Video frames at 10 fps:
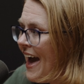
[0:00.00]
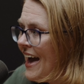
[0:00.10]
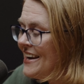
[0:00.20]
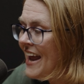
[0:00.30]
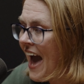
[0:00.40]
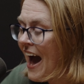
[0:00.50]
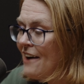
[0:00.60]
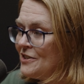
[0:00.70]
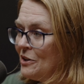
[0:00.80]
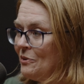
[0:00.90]
And
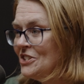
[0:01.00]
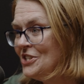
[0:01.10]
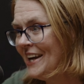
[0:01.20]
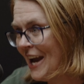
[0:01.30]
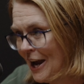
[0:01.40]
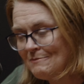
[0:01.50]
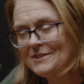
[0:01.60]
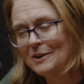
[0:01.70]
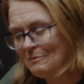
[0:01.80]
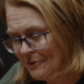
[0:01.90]
afterwards, she came
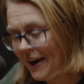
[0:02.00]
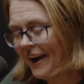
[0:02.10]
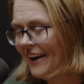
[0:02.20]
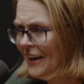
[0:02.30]
to pray,